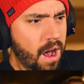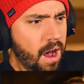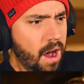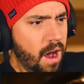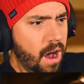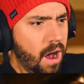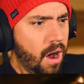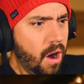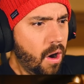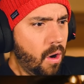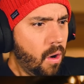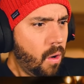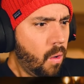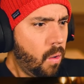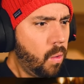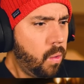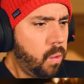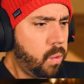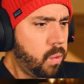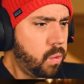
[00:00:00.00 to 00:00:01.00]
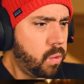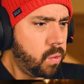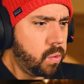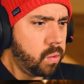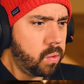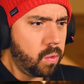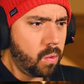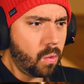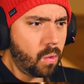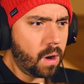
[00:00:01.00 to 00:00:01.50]
You either hit him
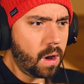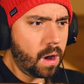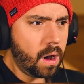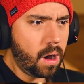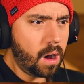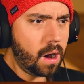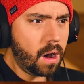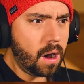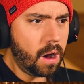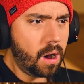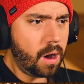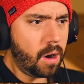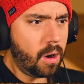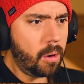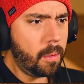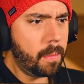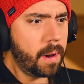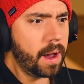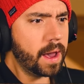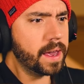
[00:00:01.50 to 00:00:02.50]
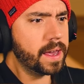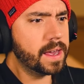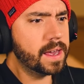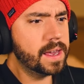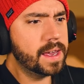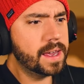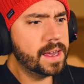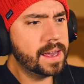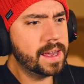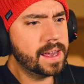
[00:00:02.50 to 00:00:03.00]
or you ain't! Oh my
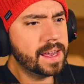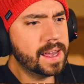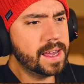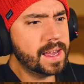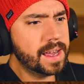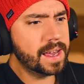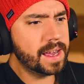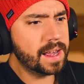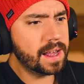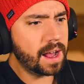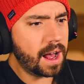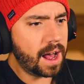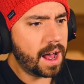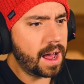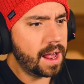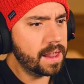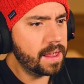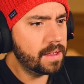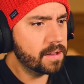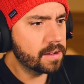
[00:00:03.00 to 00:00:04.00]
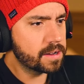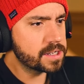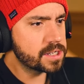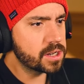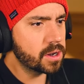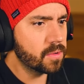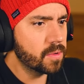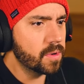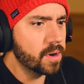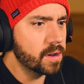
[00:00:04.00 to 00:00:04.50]
God, that looks
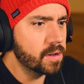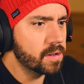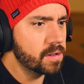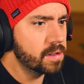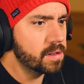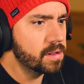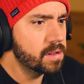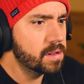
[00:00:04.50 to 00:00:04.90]
so real.